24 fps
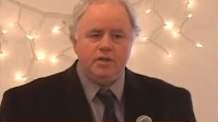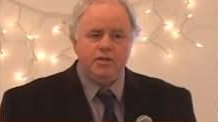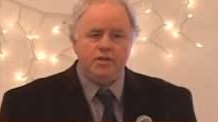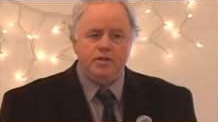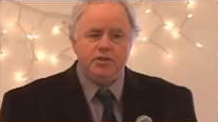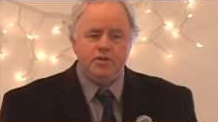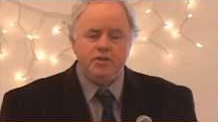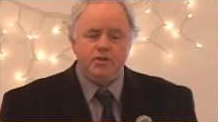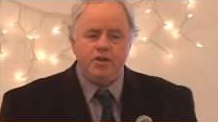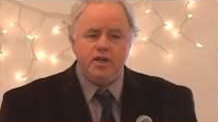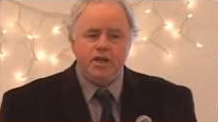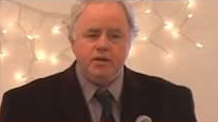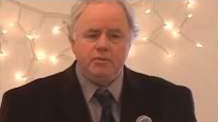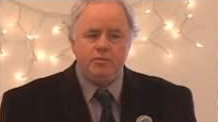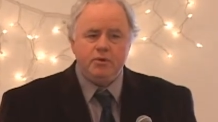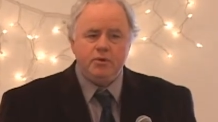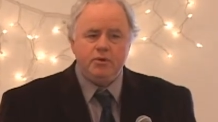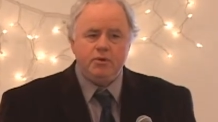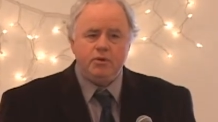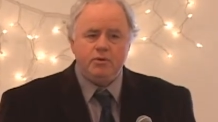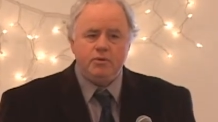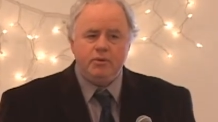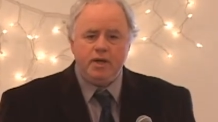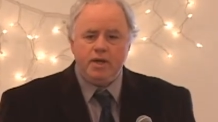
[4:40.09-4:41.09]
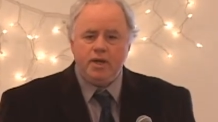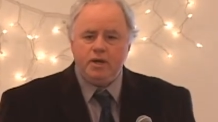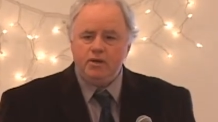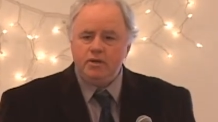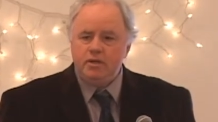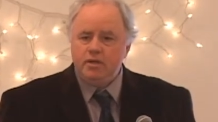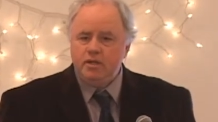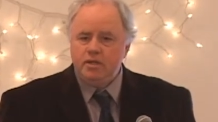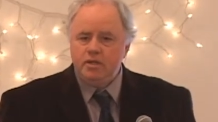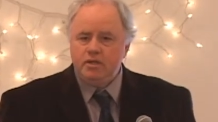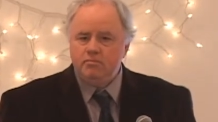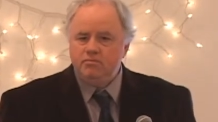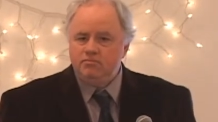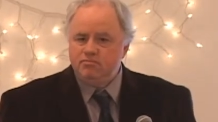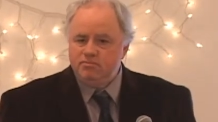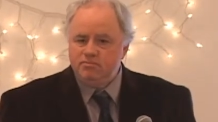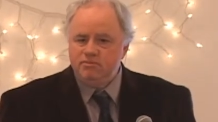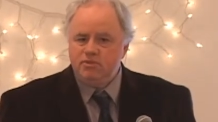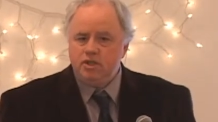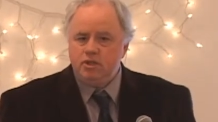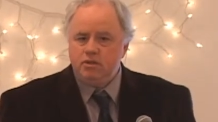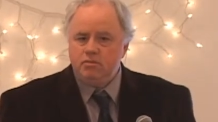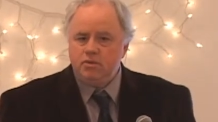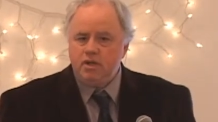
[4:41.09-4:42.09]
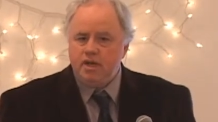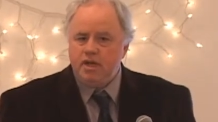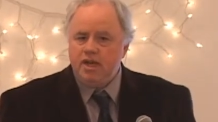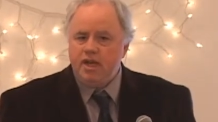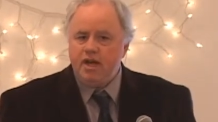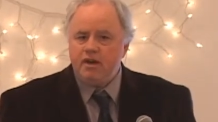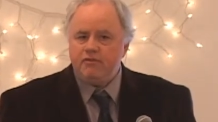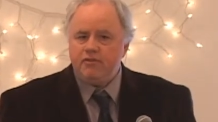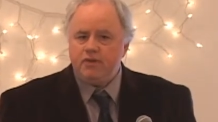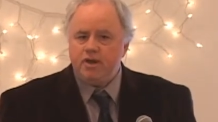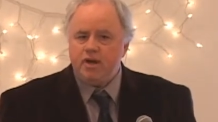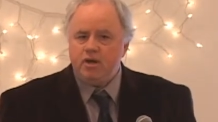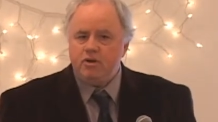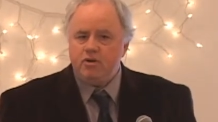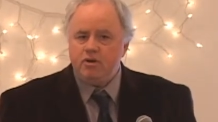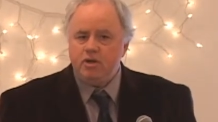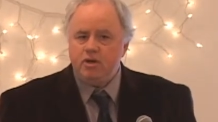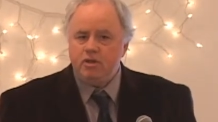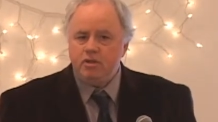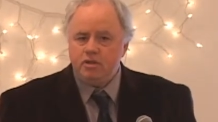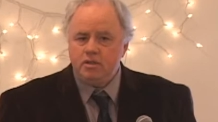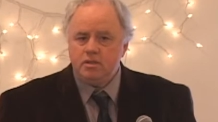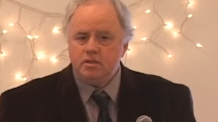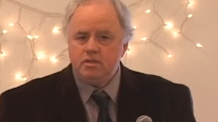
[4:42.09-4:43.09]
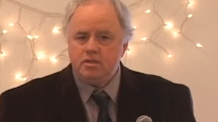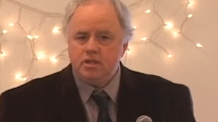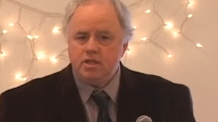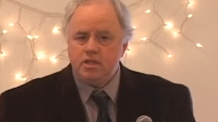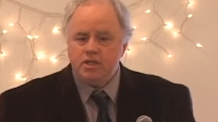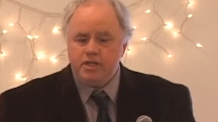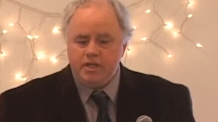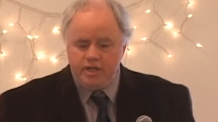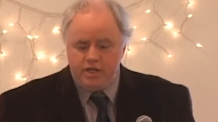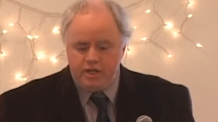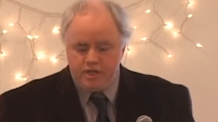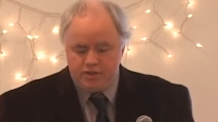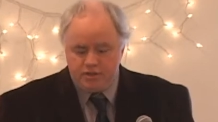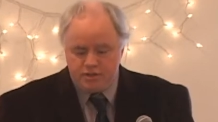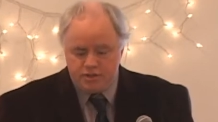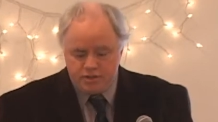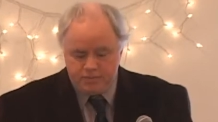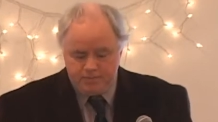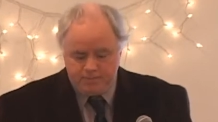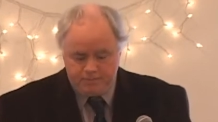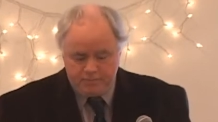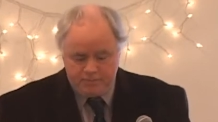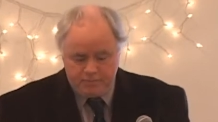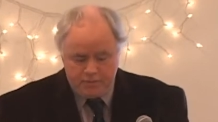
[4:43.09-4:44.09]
you turn that boat around in you know, a half hour, say in Haines.